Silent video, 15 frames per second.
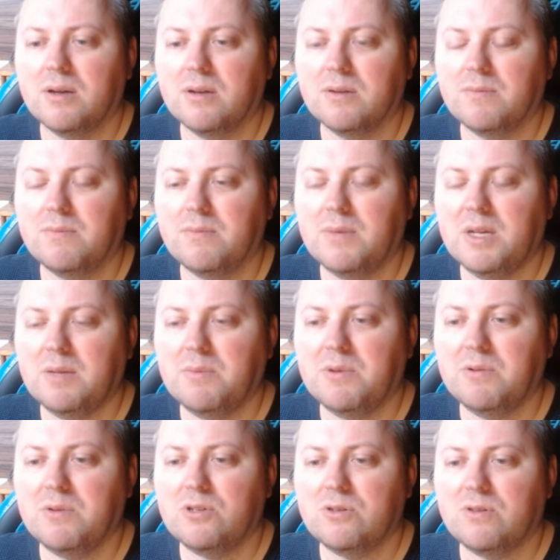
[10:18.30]
maybe
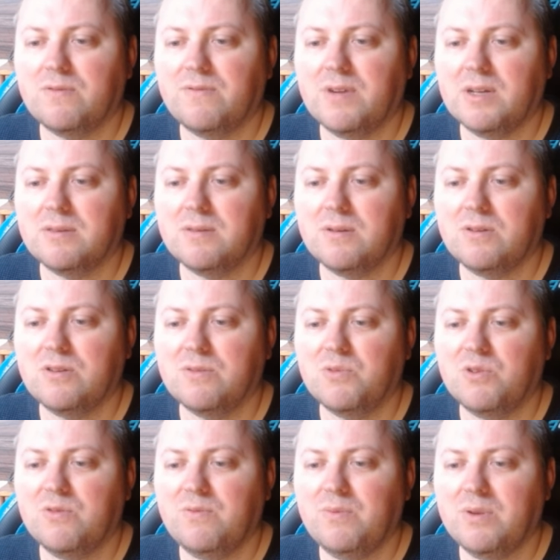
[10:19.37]
we should find such a
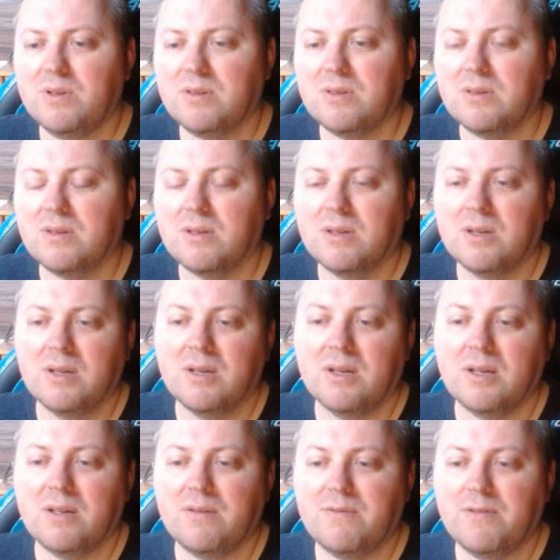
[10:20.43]
move, but
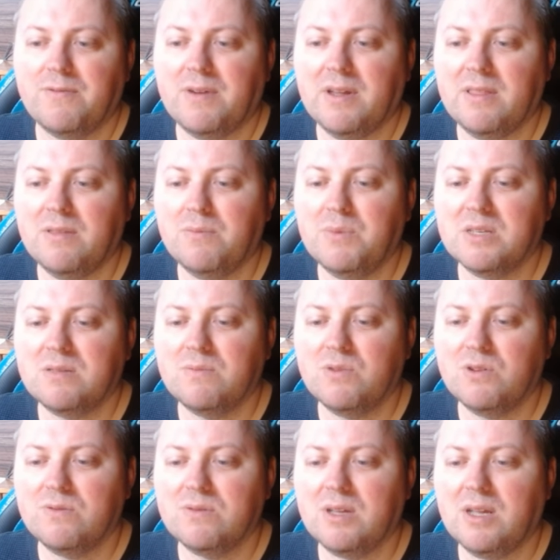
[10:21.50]
if we find the best
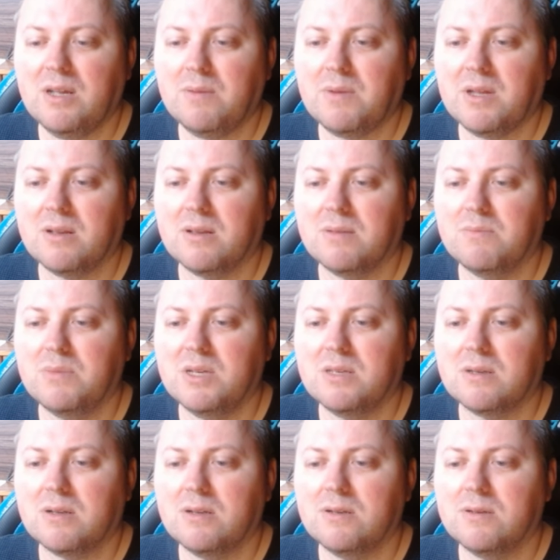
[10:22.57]
moves, the game can
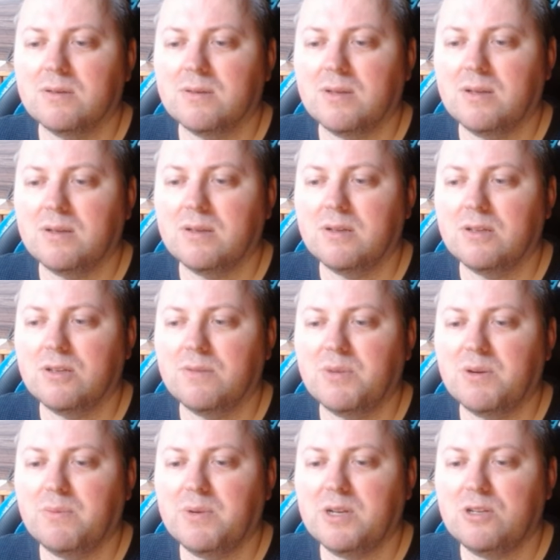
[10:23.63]
basically just end in a
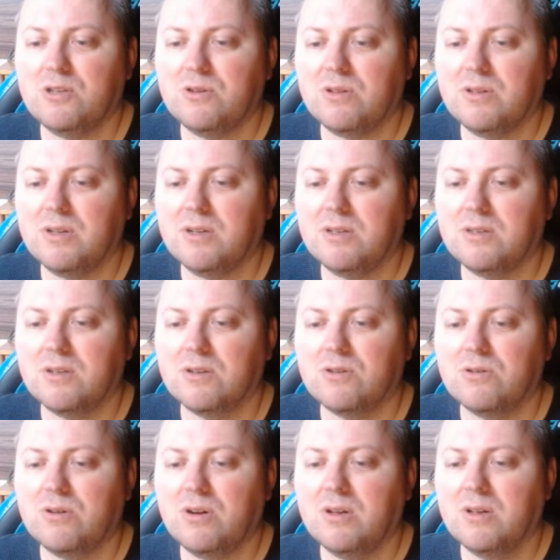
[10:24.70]
perpetual, yeah, in a
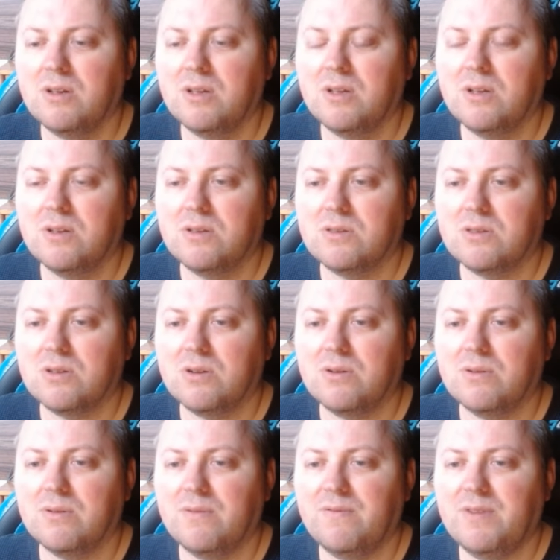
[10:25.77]
draw.
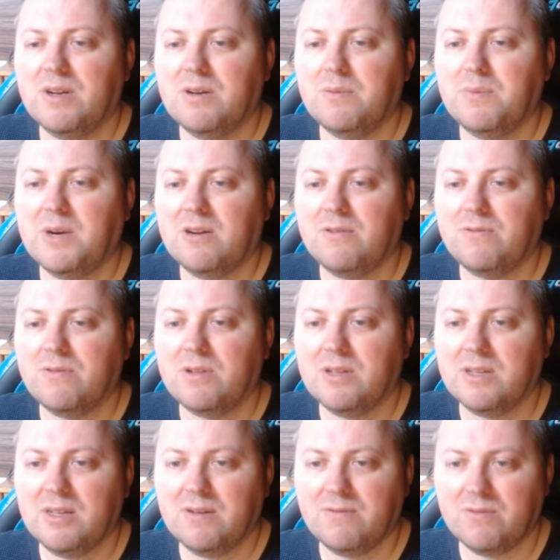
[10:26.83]
So a very powerful
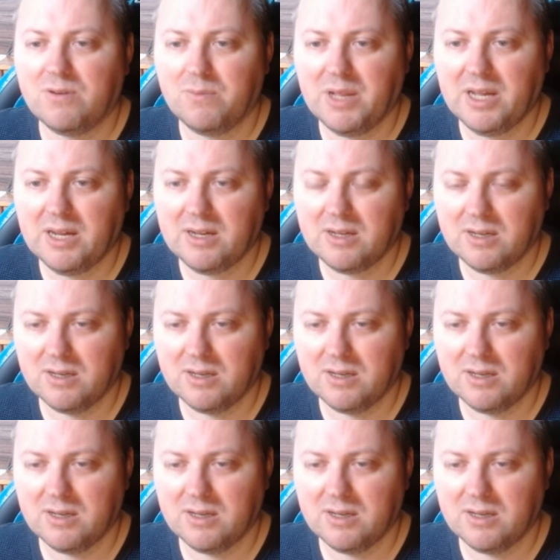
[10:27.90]
idea for black